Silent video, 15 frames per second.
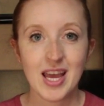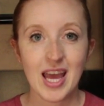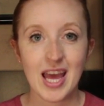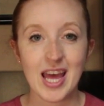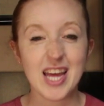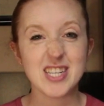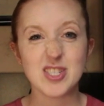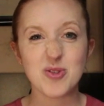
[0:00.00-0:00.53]

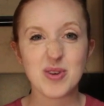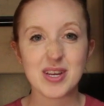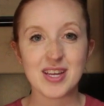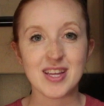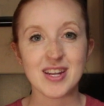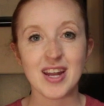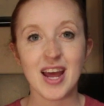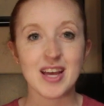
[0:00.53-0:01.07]
and you
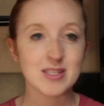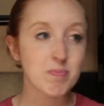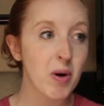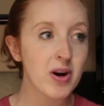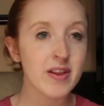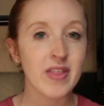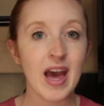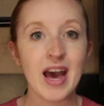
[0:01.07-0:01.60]
can as
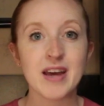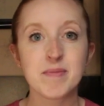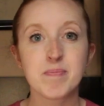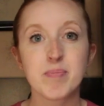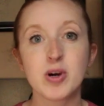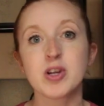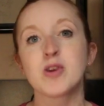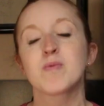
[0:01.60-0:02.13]
part of that
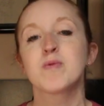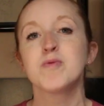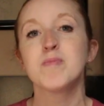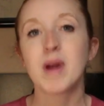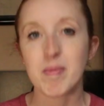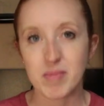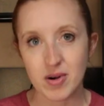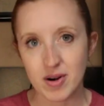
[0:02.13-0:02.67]
put your room
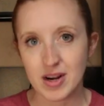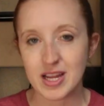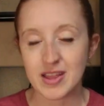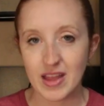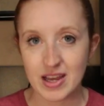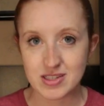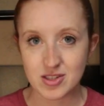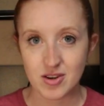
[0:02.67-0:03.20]
number in
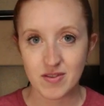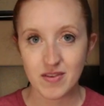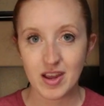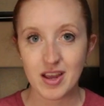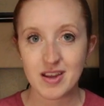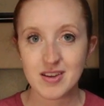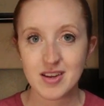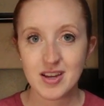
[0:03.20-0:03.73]
that
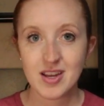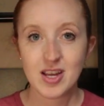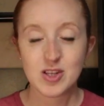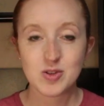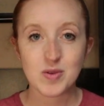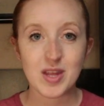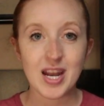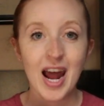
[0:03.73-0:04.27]
survey.
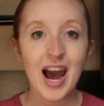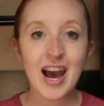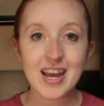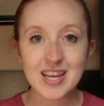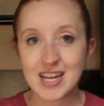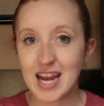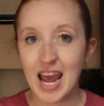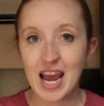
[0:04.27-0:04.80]
So then I
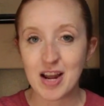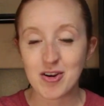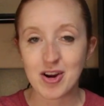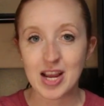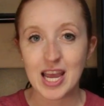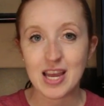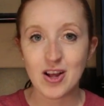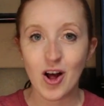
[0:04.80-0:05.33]
can
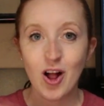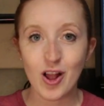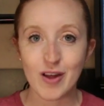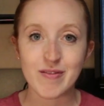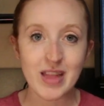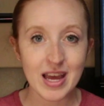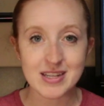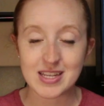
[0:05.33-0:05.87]
aggregate all
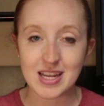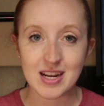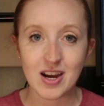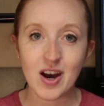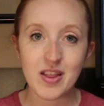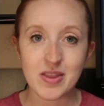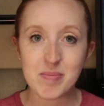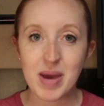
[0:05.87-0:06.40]
of that data
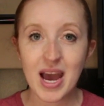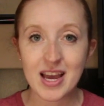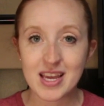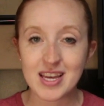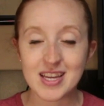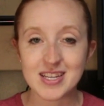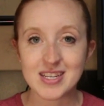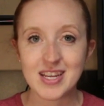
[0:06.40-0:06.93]
on the back
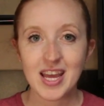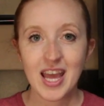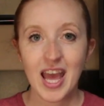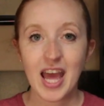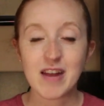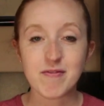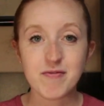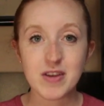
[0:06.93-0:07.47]
end
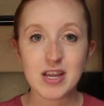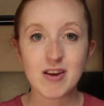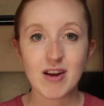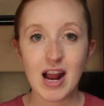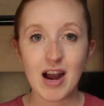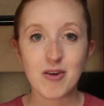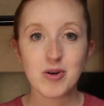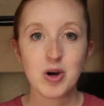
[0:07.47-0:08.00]
and
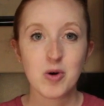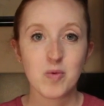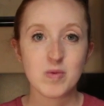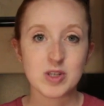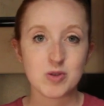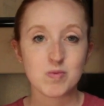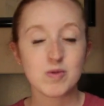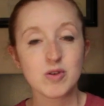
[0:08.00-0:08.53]
figure out
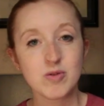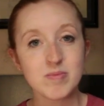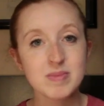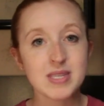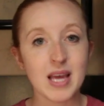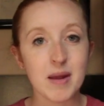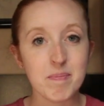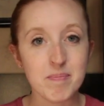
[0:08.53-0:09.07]
which
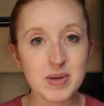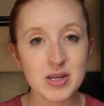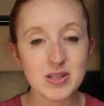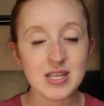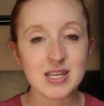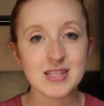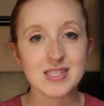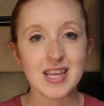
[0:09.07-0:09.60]
rooms and
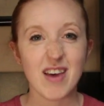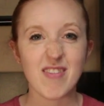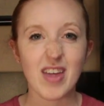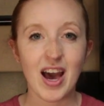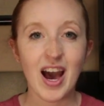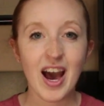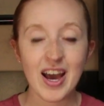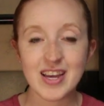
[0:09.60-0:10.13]
buildings have
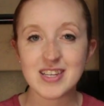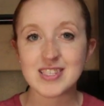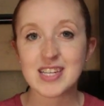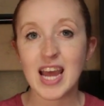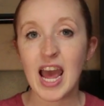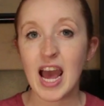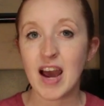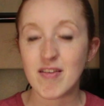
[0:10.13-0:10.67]
the highest
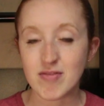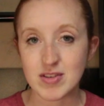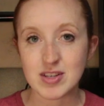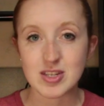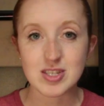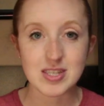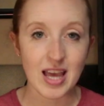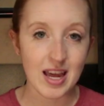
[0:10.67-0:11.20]

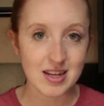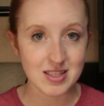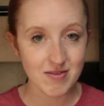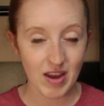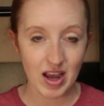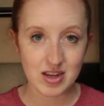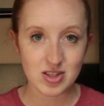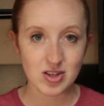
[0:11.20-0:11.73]
average
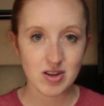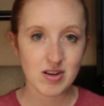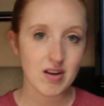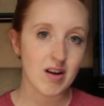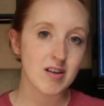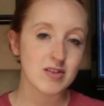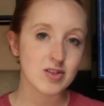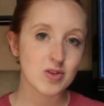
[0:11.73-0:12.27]
satisfaction
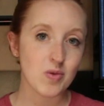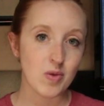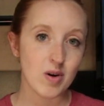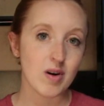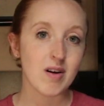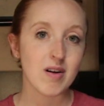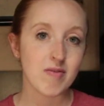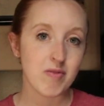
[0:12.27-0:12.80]
on a
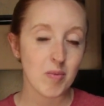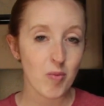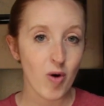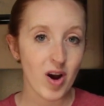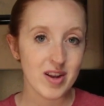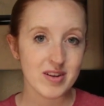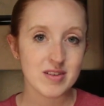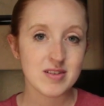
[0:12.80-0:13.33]
score from
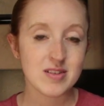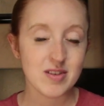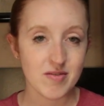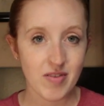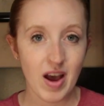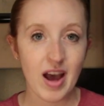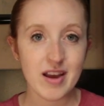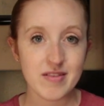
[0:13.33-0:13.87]
1 to
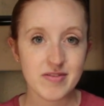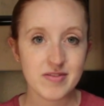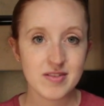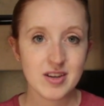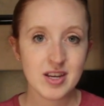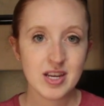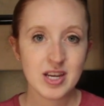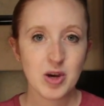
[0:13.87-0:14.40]
5.
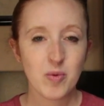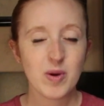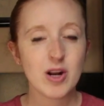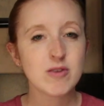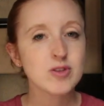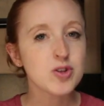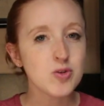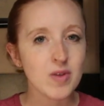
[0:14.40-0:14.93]
We
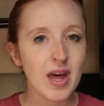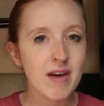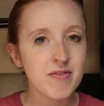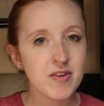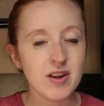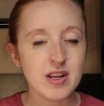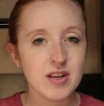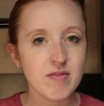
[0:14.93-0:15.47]
don't do that
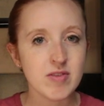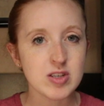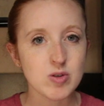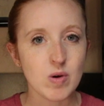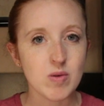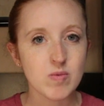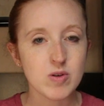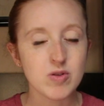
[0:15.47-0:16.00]
for
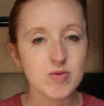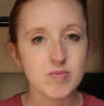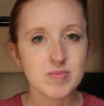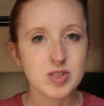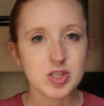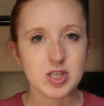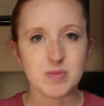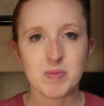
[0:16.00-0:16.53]
individual
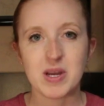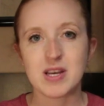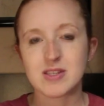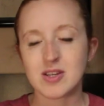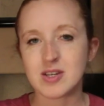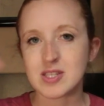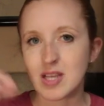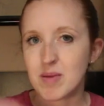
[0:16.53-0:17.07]
rooms just
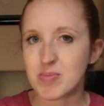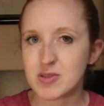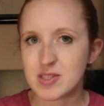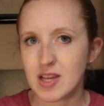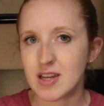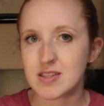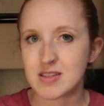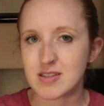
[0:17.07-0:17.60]
because our sample
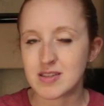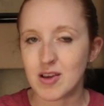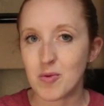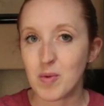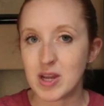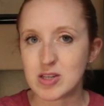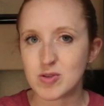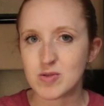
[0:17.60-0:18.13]
sizes
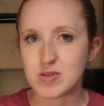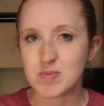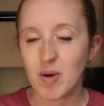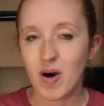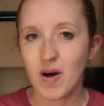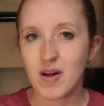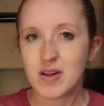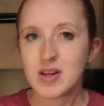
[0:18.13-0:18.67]
get way too
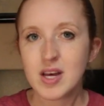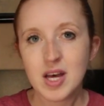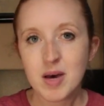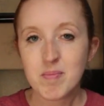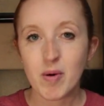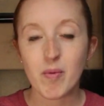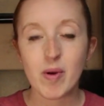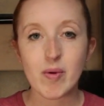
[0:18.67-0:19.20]
small,
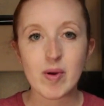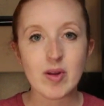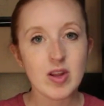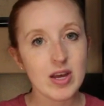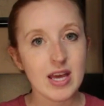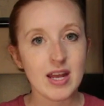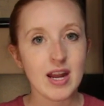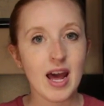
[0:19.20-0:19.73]
but when we
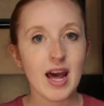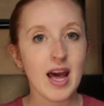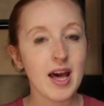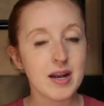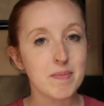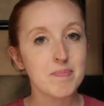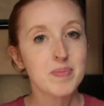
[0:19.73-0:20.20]
look at a, at a